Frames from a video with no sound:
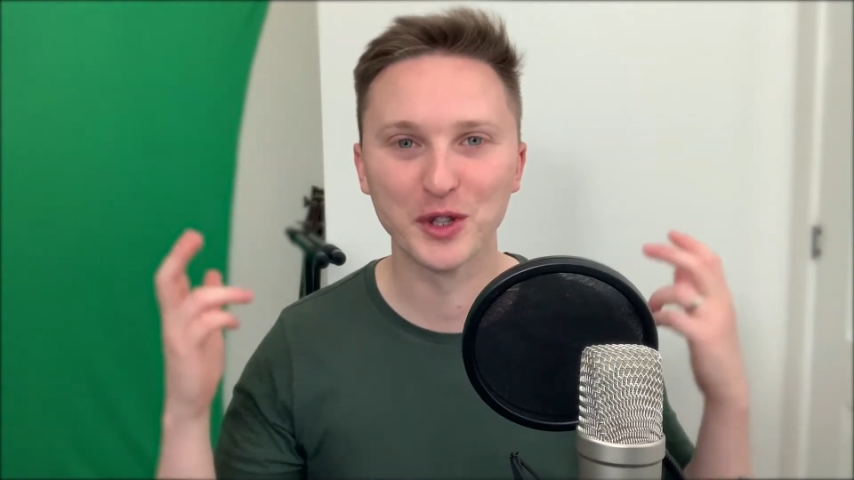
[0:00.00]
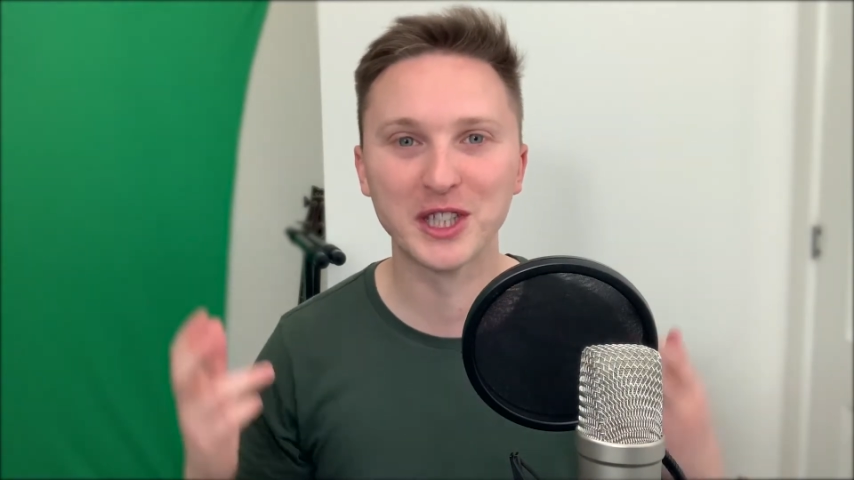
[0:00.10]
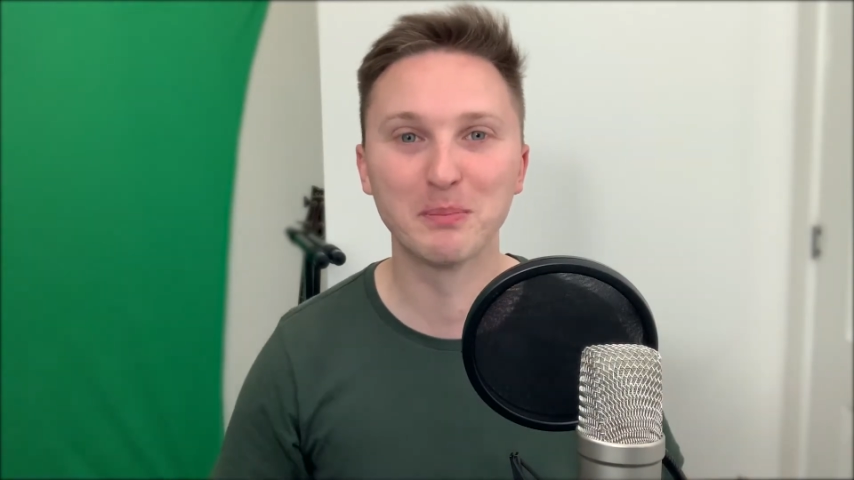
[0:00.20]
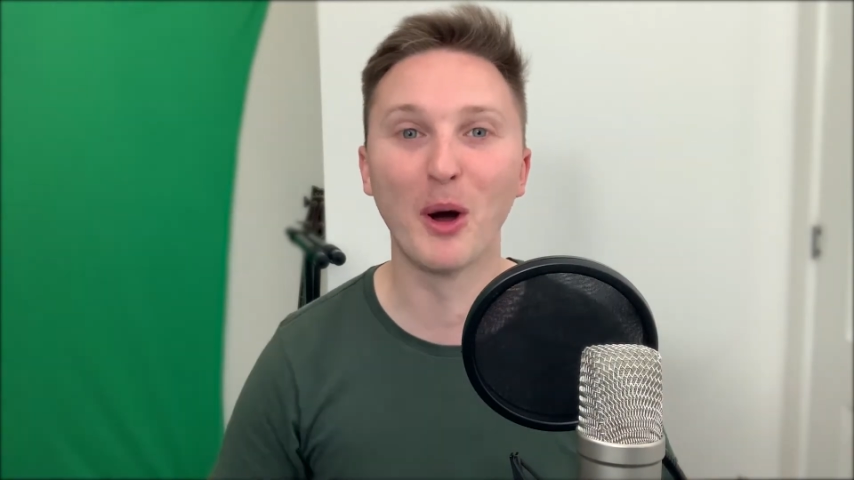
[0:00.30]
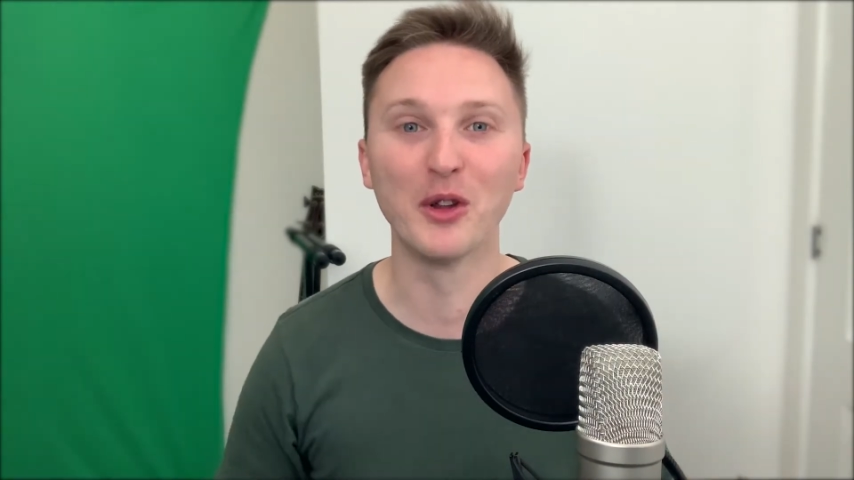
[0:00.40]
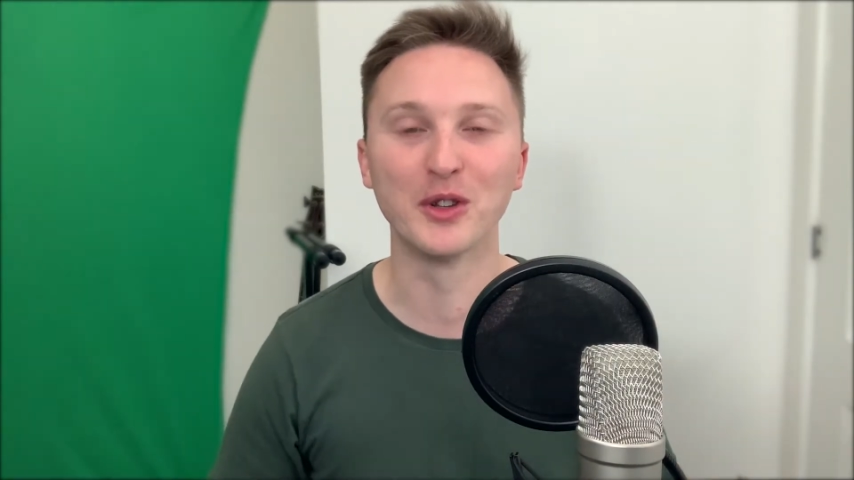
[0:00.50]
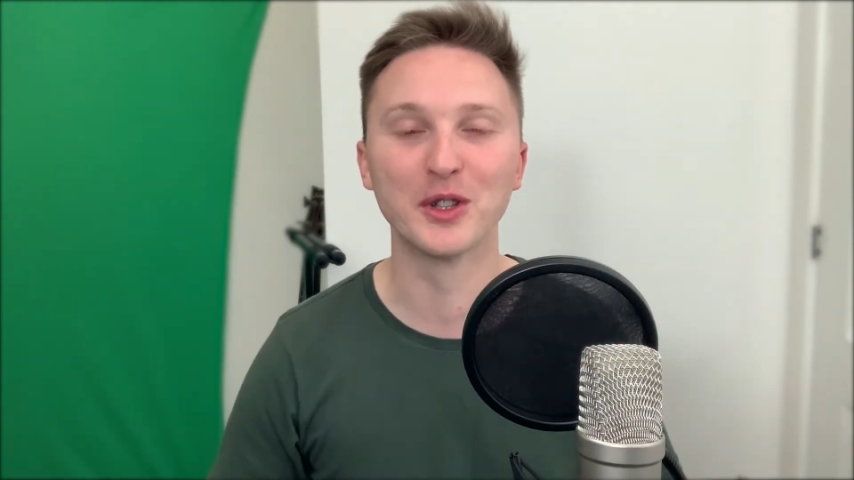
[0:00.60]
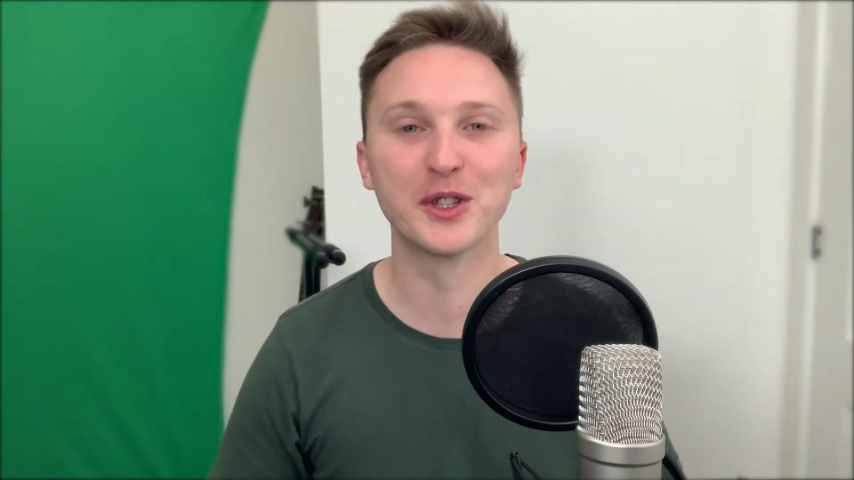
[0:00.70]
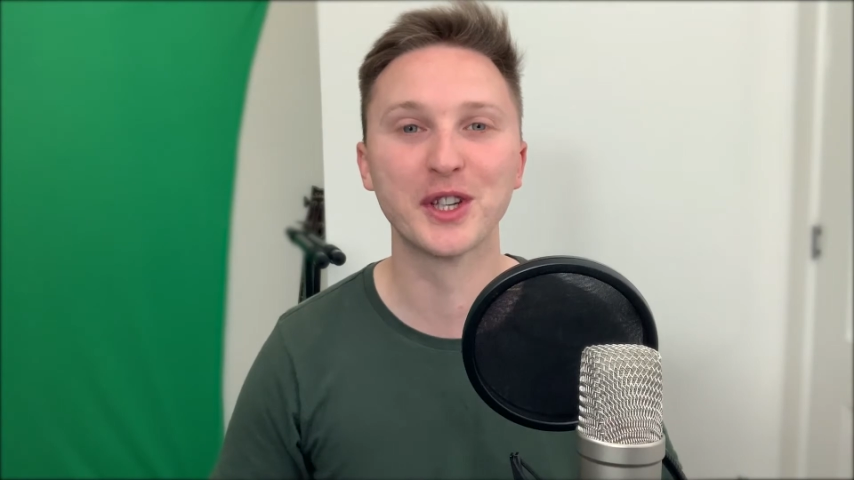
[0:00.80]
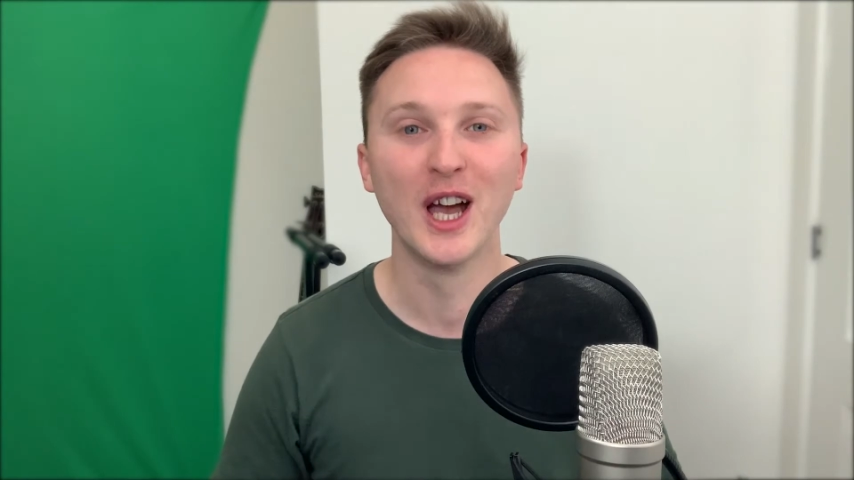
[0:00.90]

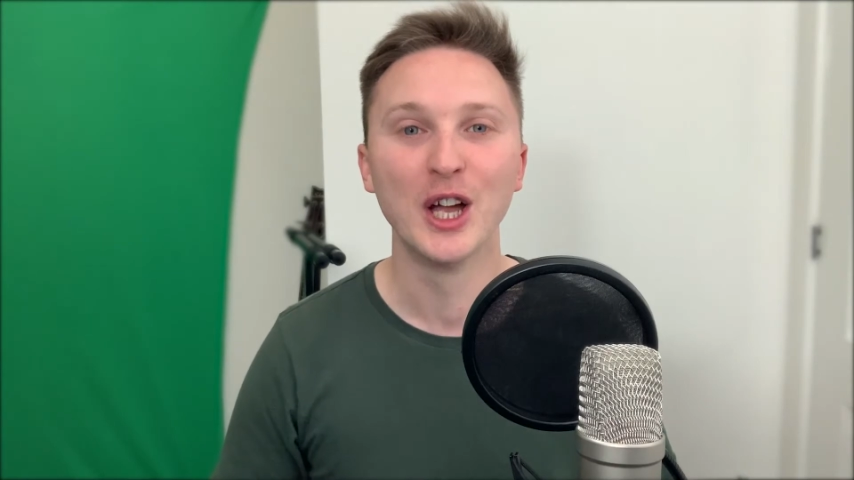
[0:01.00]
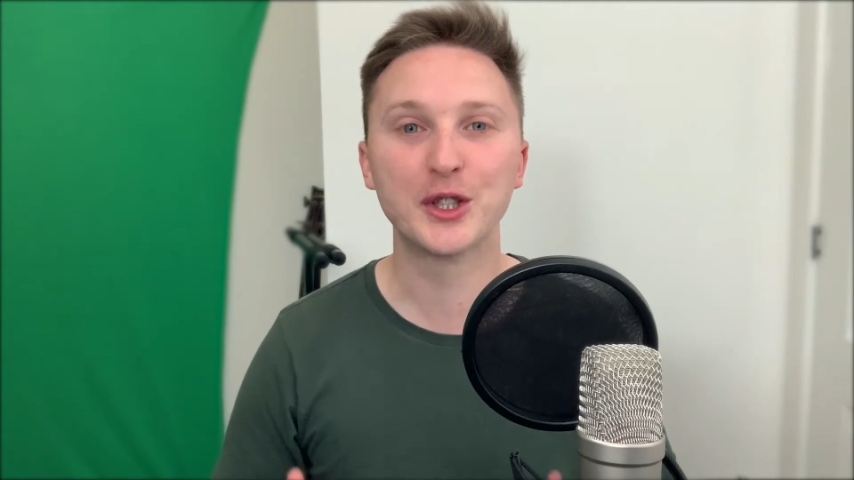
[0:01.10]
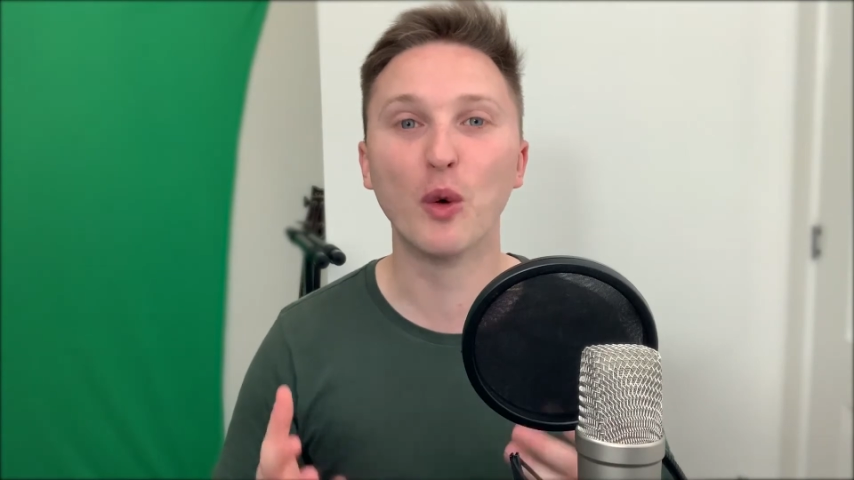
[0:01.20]
response